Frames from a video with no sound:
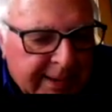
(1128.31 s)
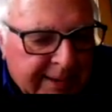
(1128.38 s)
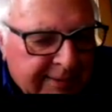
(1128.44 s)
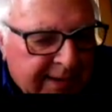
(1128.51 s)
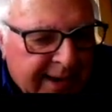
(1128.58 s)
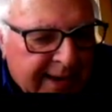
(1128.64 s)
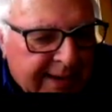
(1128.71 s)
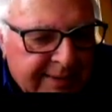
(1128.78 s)

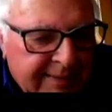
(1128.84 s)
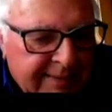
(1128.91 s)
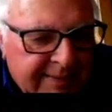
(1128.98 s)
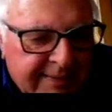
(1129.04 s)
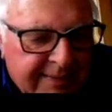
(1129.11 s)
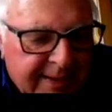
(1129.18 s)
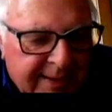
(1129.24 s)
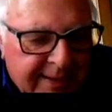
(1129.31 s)
playing
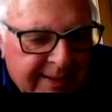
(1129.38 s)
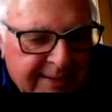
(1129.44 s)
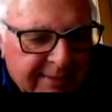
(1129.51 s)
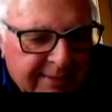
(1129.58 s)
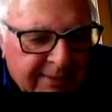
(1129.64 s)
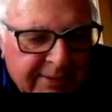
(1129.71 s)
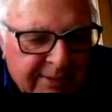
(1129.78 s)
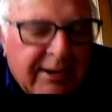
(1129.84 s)
checkers
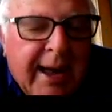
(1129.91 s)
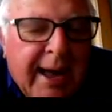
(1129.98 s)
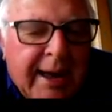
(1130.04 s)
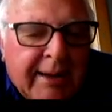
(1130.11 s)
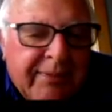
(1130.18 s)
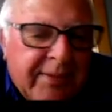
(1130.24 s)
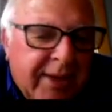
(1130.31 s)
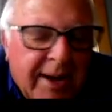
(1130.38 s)
or
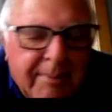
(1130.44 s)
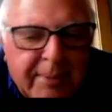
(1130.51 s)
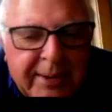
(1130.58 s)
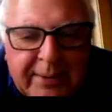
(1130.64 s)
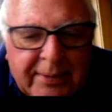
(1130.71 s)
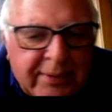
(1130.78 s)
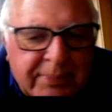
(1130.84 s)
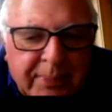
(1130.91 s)
drafts,
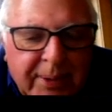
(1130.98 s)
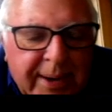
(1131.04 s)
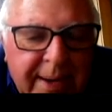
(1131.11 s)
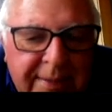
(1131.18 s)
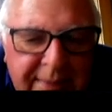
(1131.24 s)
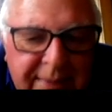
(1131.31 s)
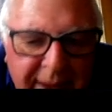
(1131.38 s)
dominoes.